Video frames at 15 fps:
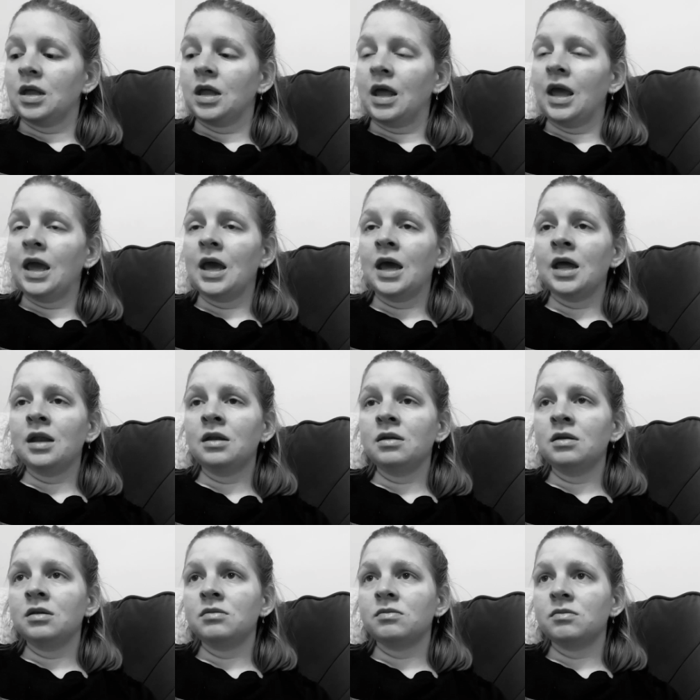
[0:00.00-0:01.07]

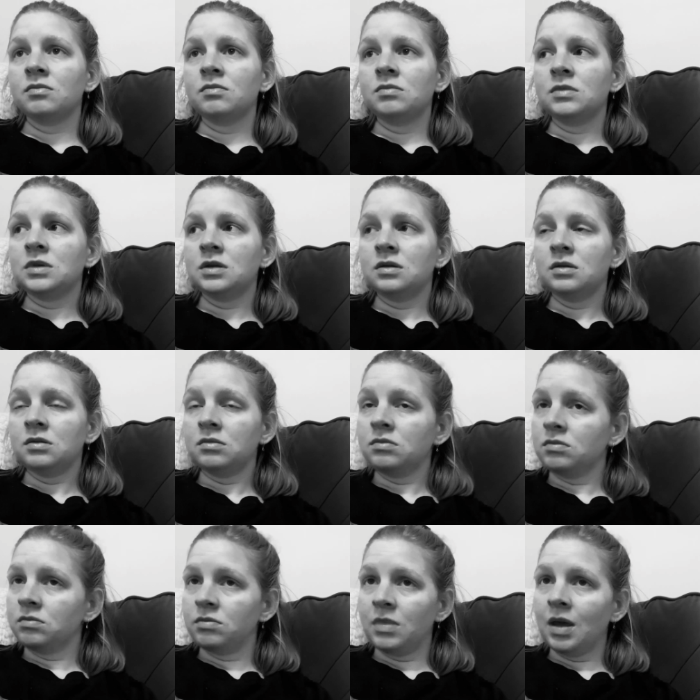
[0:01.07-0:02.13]
And
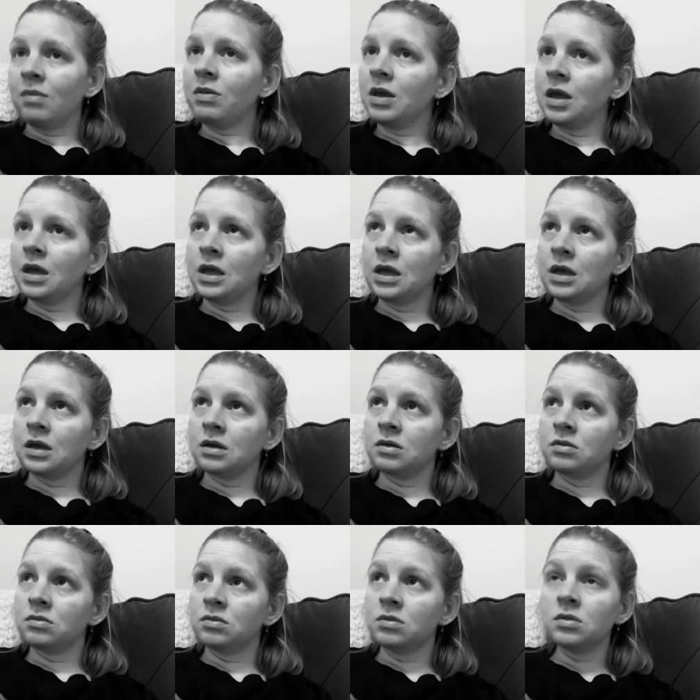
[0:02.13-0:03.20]
maybe
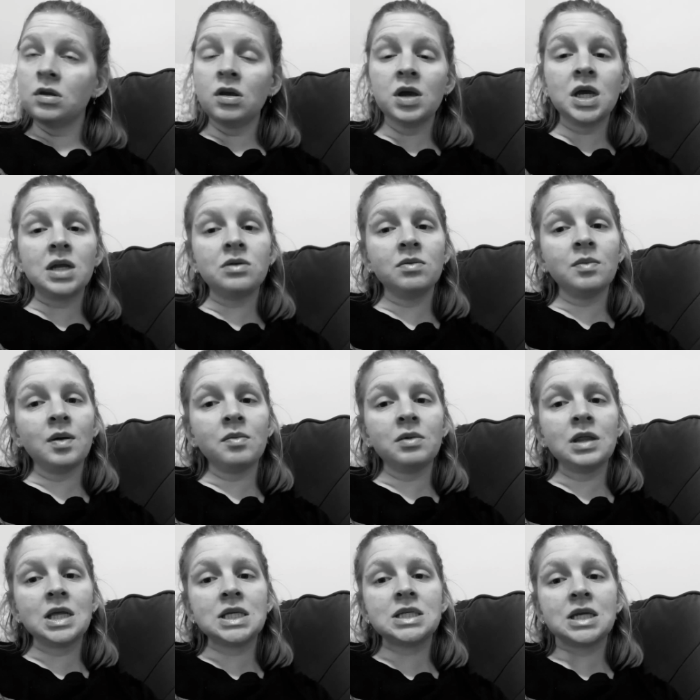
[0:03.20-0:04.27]
you can remember
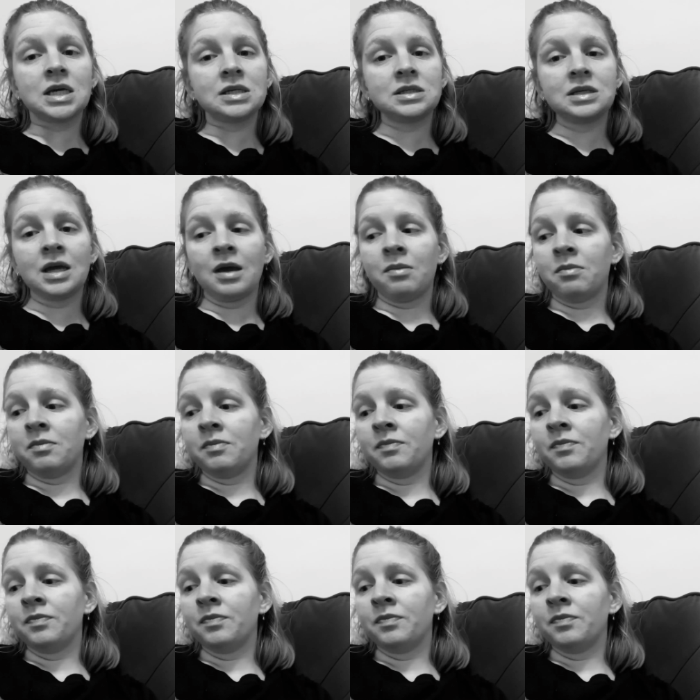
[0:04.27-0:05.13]
this next time